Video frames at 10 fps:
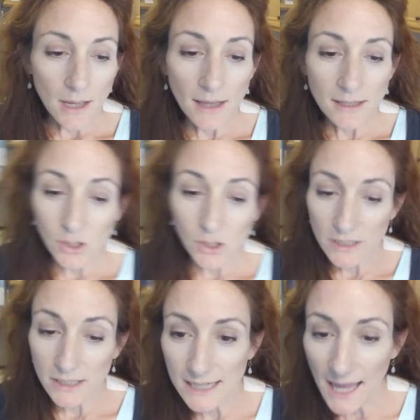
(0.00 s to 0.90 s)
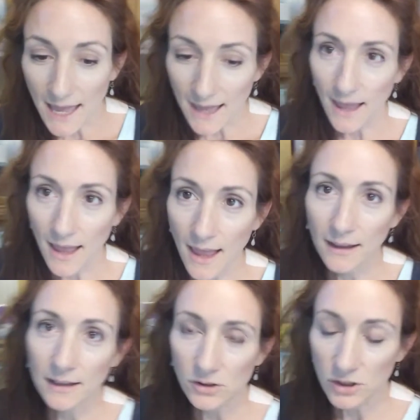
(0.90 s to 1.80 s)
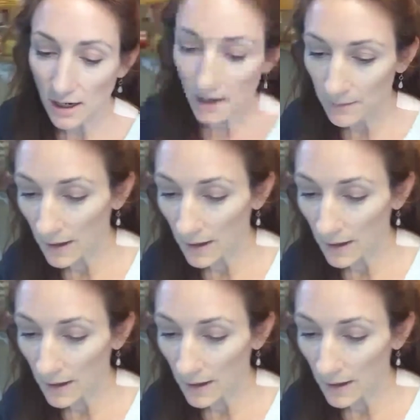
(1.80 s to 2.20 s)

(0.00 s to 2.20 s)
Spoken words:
So today at lunchtime,